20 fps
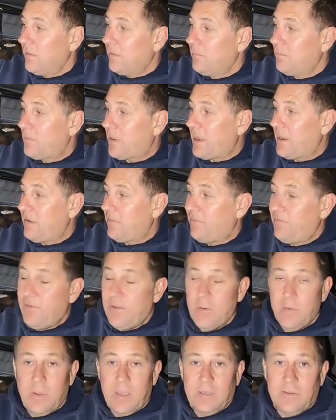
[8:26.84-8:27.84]
by a
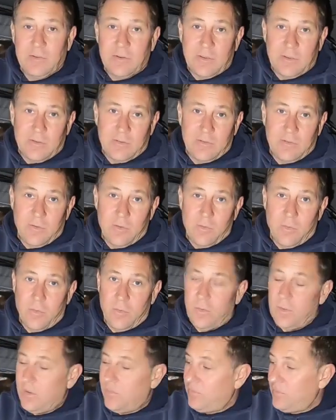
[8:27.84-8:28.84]
few inches.
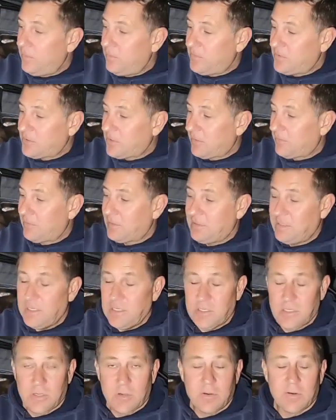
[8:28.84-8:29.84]
So if you shove a
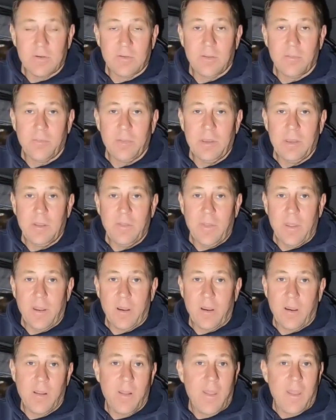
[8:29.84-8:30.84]
t-shirt or something in
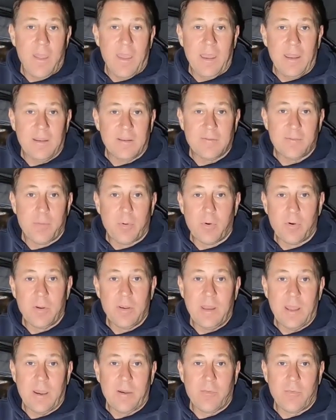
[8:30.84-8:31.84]
there and it's
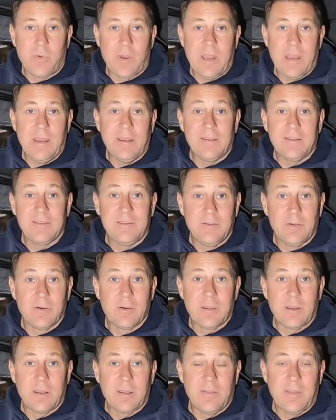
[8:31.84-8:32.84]
pouring down rain,
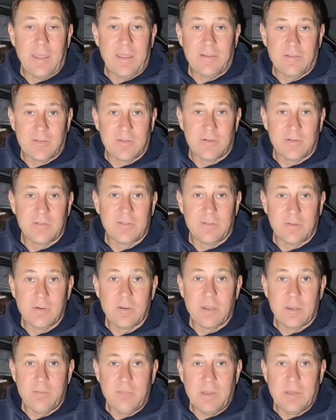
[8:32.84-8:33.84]
that shirt's still
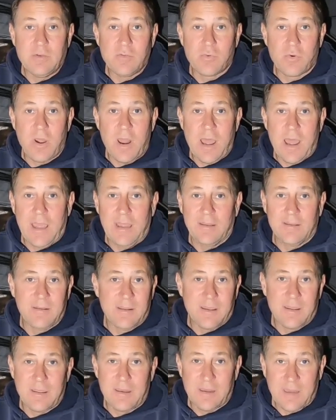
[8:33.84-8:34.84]
gonna be dry. It's
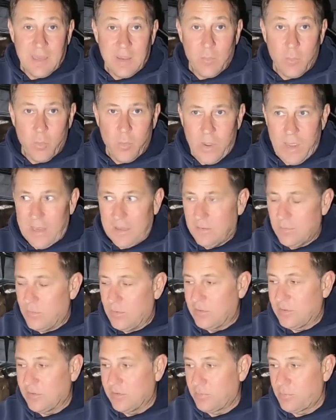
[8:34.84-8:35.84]
not gonna get wet,
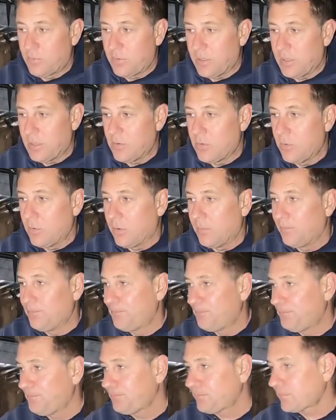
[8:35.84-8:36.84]
which is pretty cool.
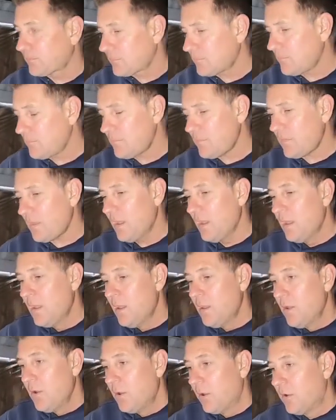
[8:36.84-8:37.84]

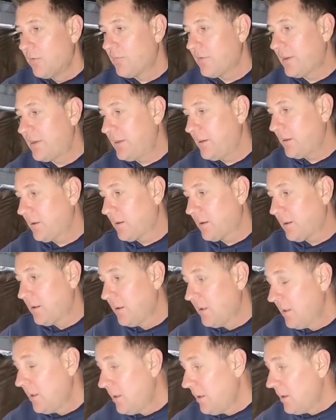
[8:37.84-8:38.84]
Over here,
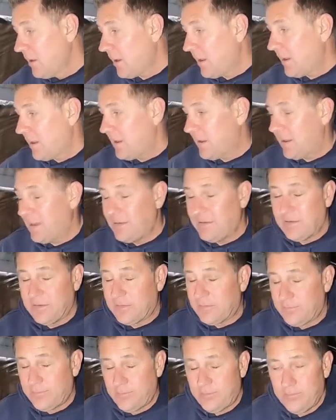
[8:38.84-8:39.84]
I
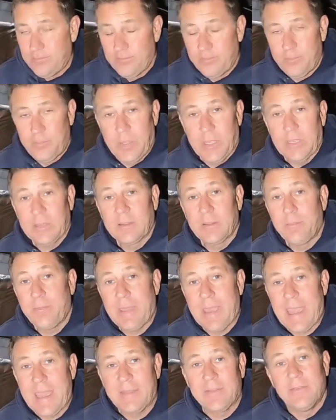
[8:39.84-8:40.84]
just picked the
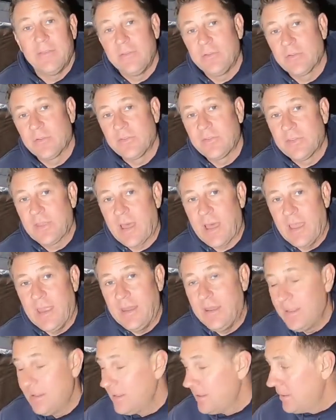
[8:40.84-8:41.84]
passenger
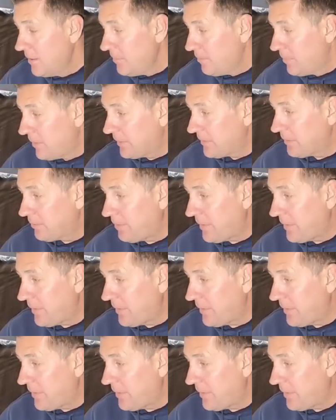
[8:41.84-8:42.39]
side, but the